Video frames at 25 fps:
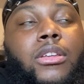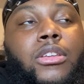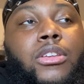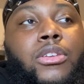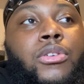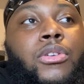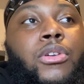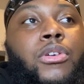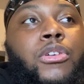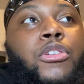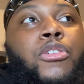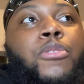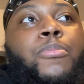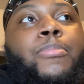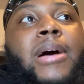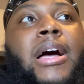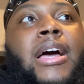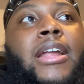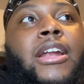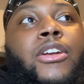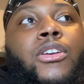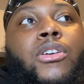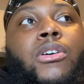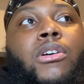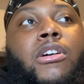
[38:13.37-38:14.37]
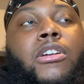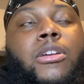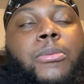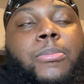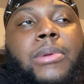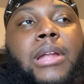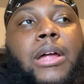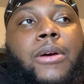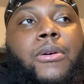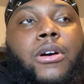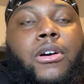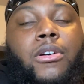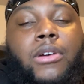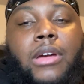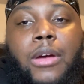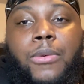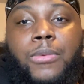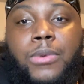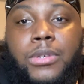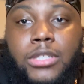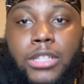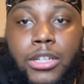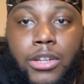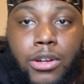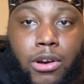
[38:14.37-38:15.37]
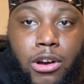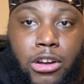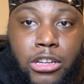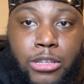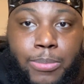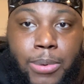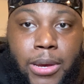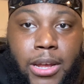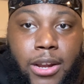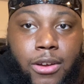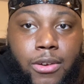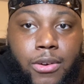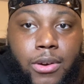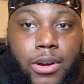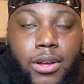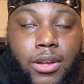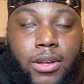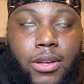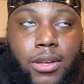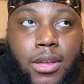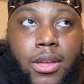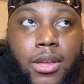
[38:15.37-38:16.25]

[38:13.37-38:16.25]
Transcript: You know, you buying a dog. You be like, okay, what's the dog's pedigree?